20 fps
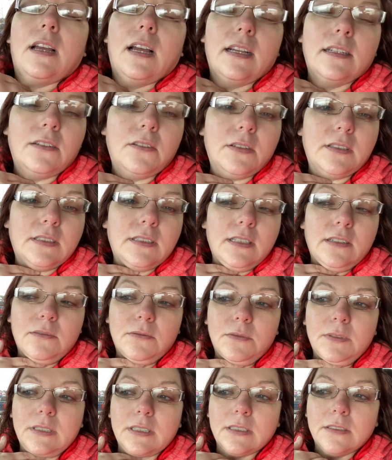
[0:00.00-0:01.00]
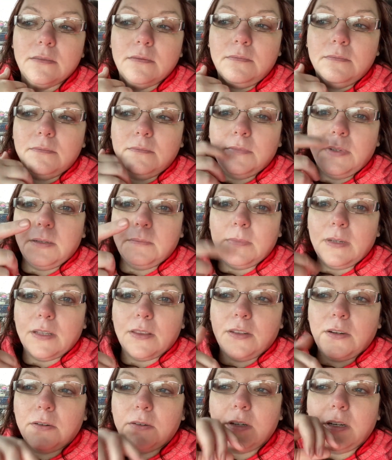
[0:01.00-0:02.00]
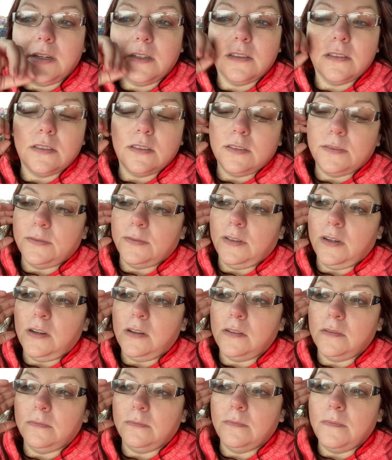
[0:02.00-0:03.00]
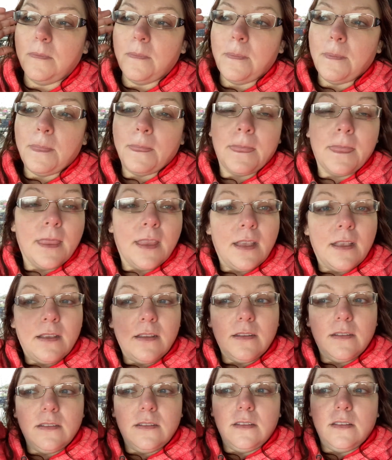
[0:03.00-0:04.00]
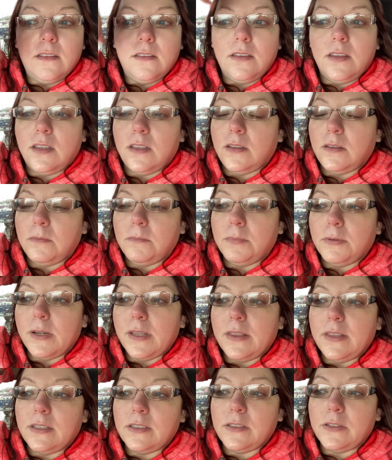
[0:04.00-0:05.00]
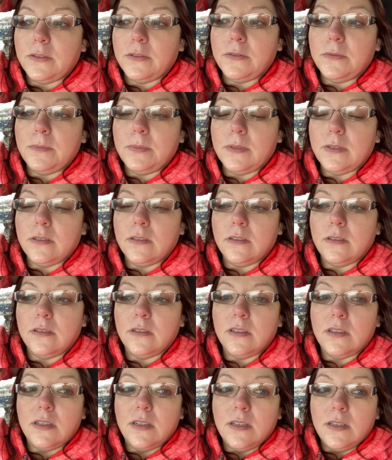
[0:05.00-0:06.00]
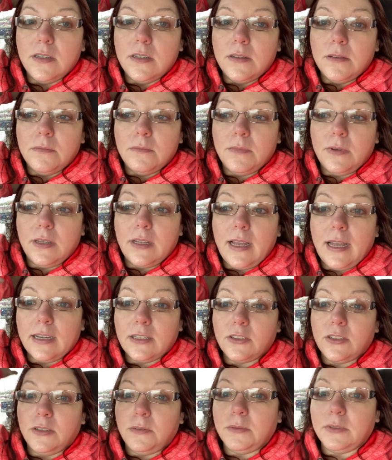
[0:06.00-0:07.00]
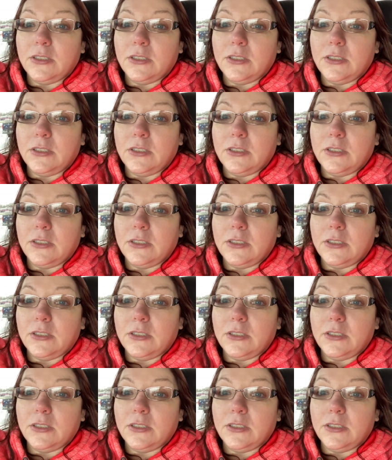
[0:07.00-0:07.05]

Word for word: I know I sound weird, but my throat hurts from the breathing tube. But actually,